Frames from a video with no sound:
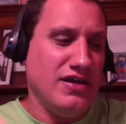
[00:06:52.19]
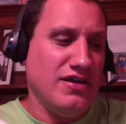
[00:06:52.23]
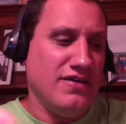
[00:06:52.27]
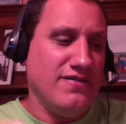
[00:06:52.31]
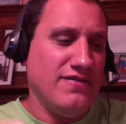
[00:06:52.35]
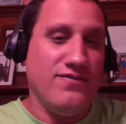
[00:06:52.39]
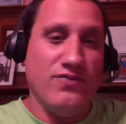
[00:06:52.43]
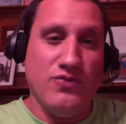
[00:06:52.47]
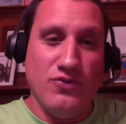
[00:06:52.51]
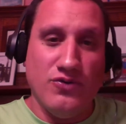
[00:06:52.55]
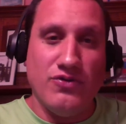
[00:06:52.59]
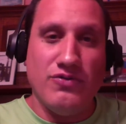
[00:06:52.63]

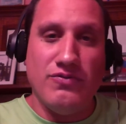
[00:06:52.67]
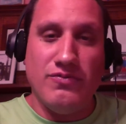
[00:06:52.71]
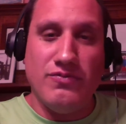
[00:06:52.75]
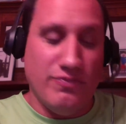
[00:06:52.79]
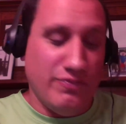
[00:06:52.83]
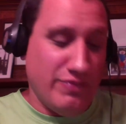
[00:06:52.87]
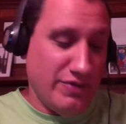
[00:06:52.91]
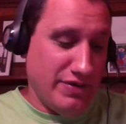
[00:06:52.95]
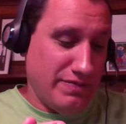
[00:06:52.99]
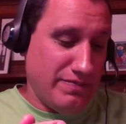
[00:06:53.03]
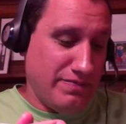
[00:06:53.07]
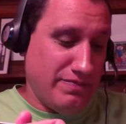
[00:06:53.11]
for
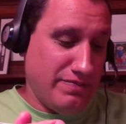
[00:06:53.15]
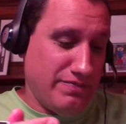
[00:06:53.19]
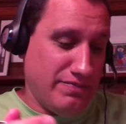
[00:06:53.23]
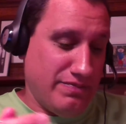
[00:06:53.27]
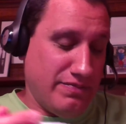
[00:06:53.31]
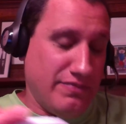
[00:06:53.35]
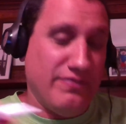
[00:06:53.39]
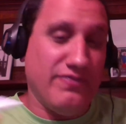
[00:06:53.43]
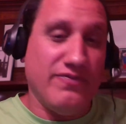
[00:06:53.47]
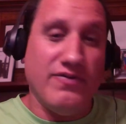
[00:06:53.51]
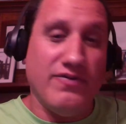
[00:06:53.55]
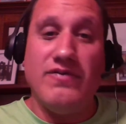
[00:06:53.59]

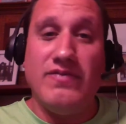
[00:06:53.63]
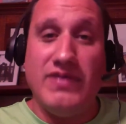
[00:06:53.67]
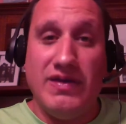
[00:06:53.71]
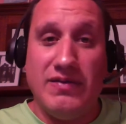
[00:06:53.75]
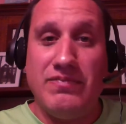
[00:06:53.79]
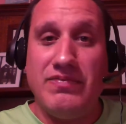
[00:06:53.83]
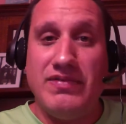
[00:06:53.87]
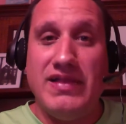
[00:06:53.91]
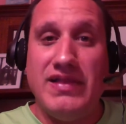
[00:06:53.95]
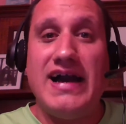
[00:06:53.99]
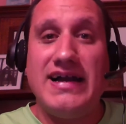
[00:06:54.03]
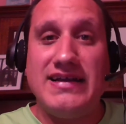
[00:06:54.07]

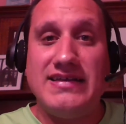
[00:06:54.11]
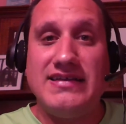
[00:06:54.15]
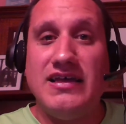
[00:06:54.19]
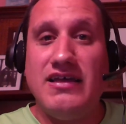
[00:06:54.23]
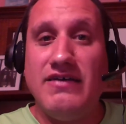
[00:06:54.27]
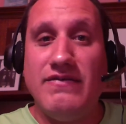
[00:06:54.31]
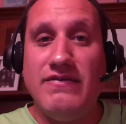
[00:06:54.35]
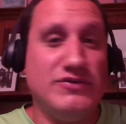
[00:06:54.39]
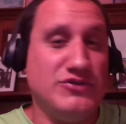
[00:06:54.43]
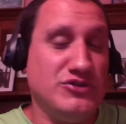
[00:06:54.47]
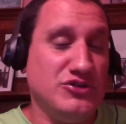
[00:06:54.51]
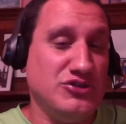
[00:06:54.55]
like black
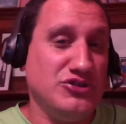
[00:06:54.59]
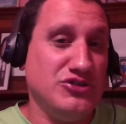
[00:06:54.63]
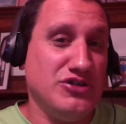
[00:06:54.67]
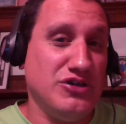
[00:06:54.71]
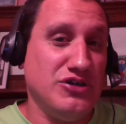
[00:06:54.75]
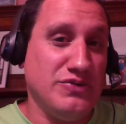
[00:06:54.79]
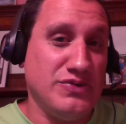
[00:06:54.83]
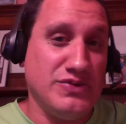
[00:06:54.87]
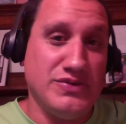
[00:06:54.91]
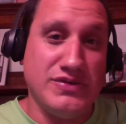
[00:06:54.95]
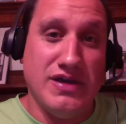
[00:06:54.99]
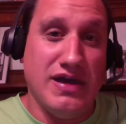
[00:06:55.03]
television
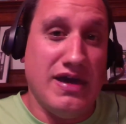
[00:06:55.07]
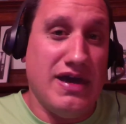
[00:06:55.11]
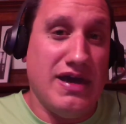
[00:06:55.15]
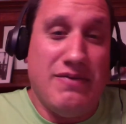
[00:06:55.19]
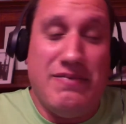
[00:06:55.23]
shows.